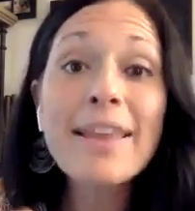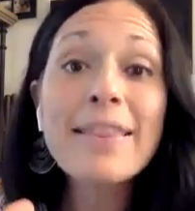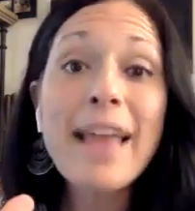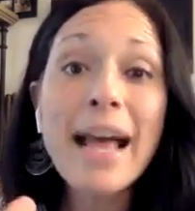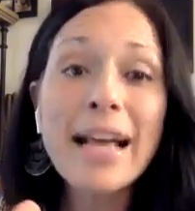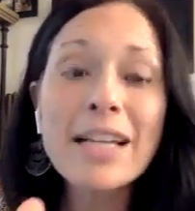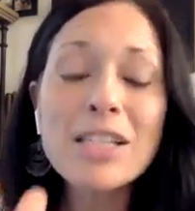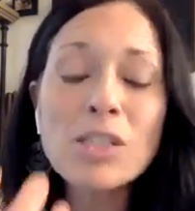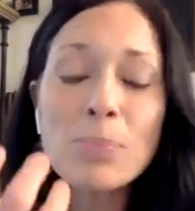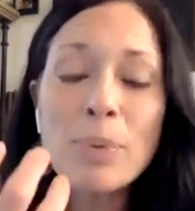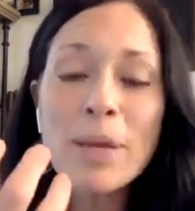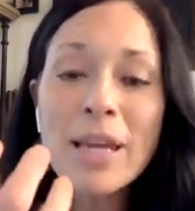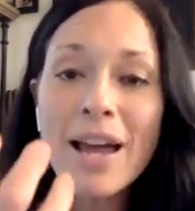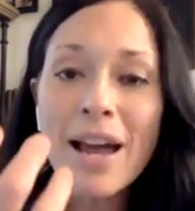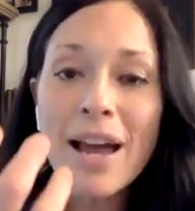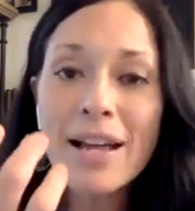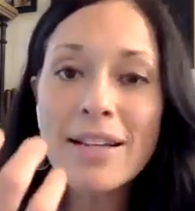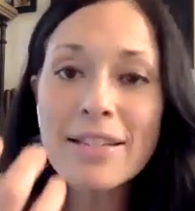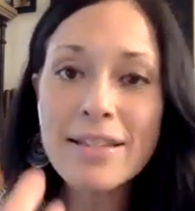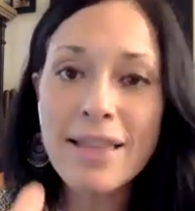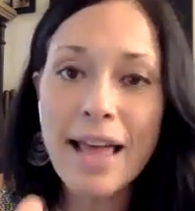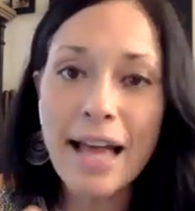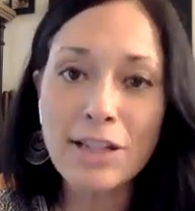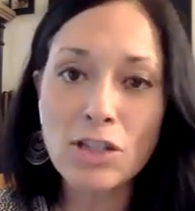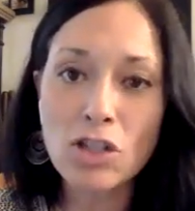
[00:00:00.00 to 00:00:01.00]
That's
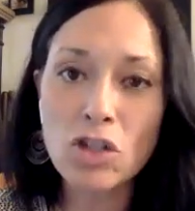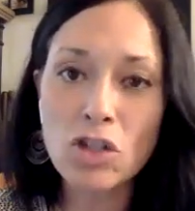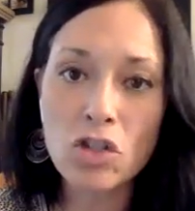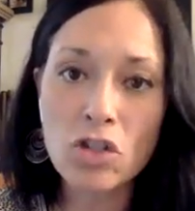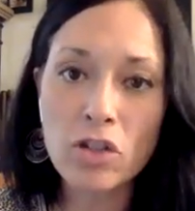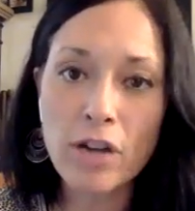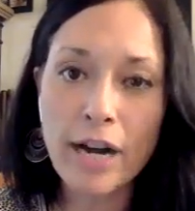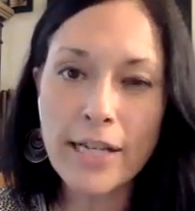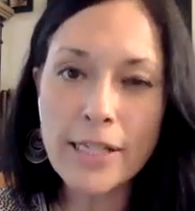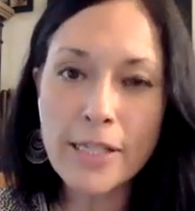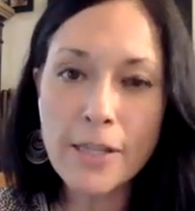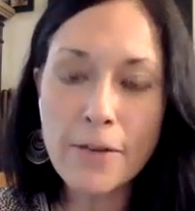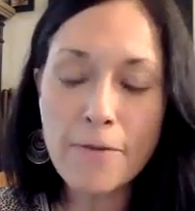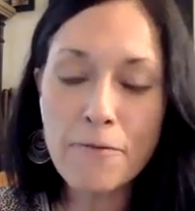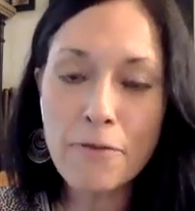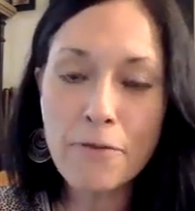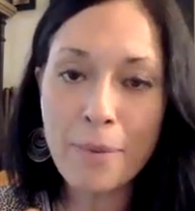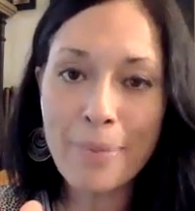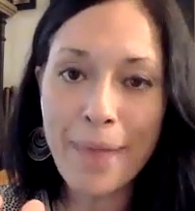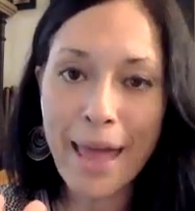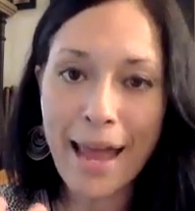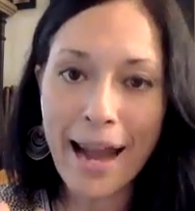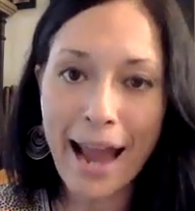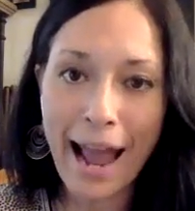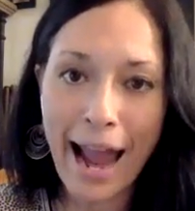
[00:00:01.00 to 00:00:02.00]
because that stress
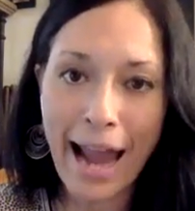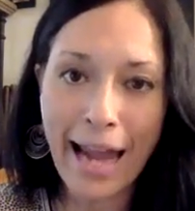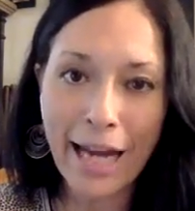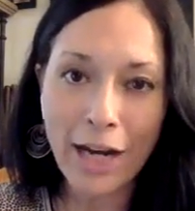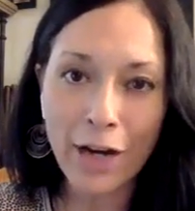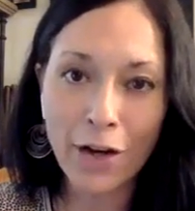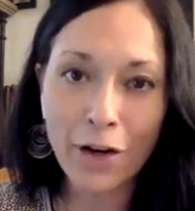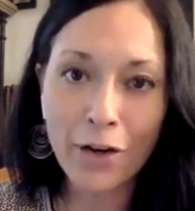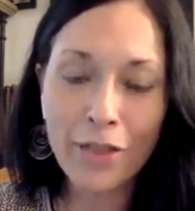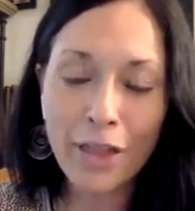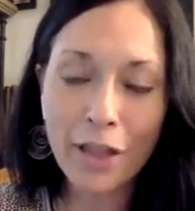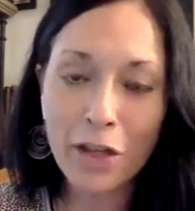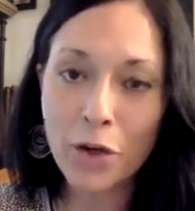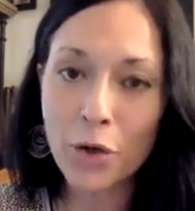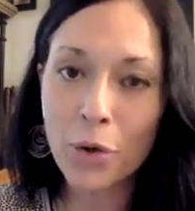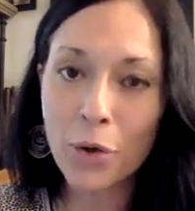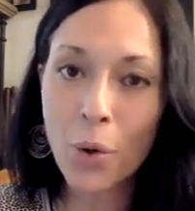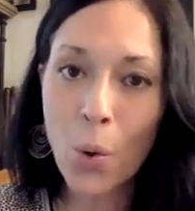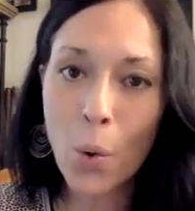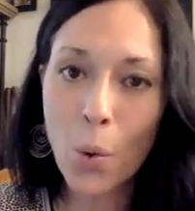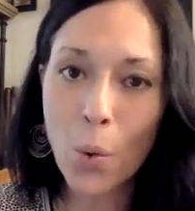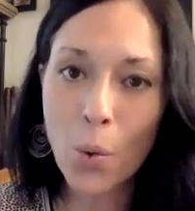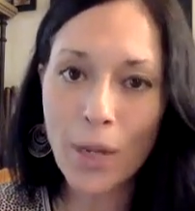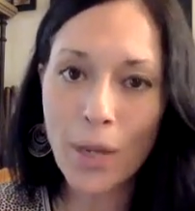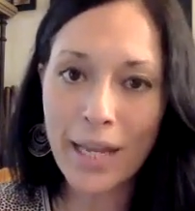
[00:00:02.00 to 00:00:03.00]
from that anger that
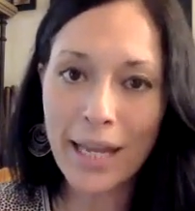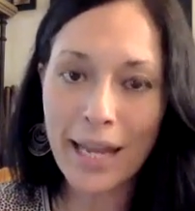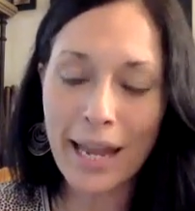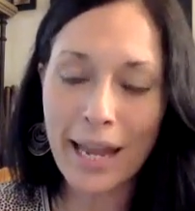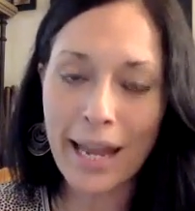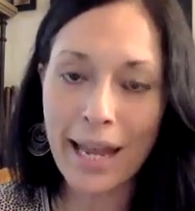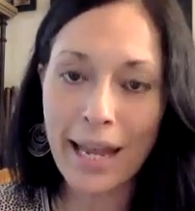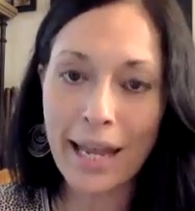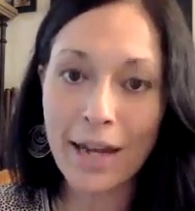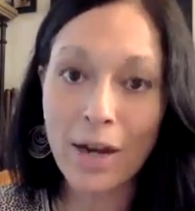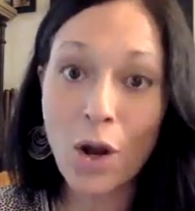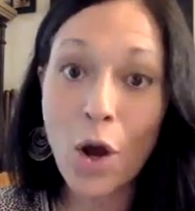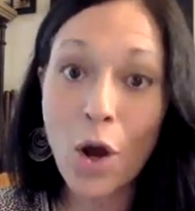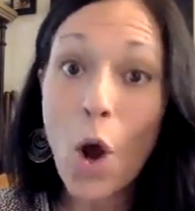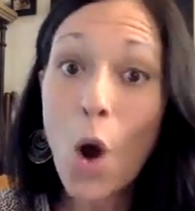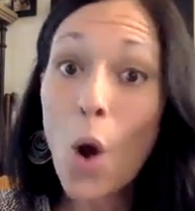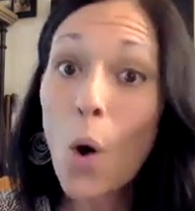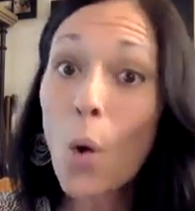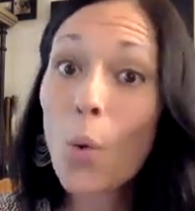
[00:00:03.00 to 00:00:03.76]
you're holding in,